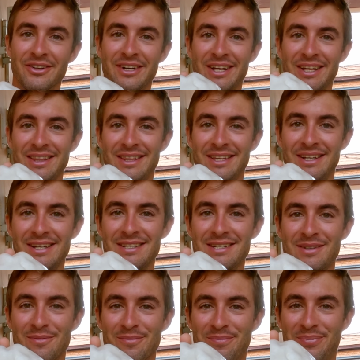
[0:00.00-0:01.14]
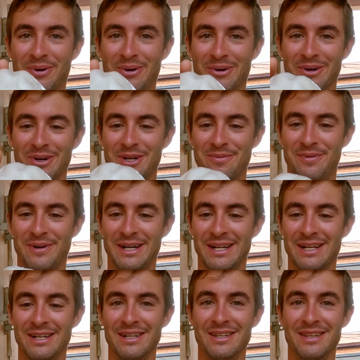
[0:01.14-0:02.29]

Look at this pork bun.